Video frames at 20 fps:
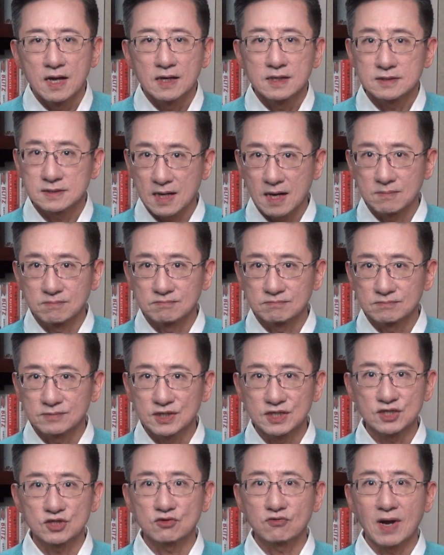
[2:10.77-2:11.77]
Some
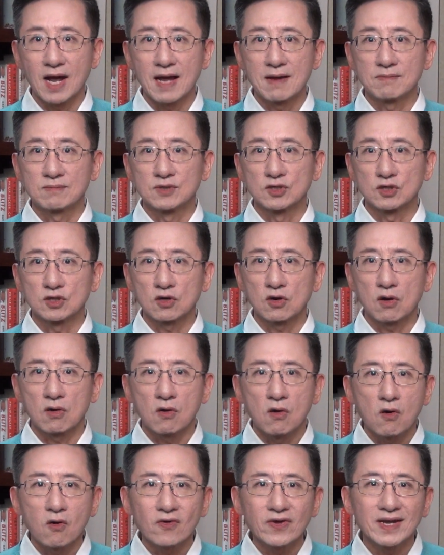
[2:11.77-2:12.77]
described
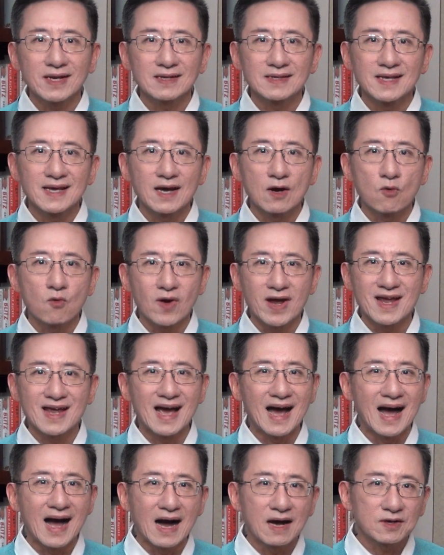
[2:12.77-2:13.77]
clawing their
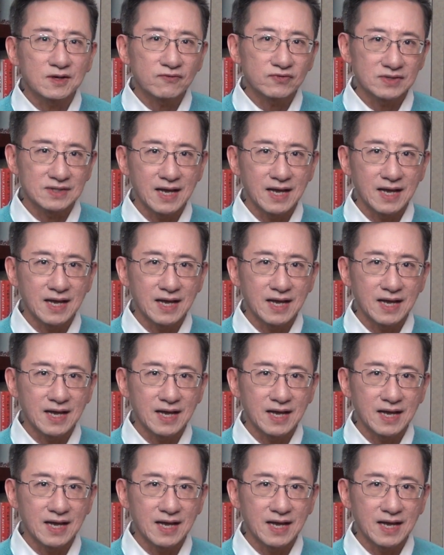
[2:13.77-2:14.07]
way out of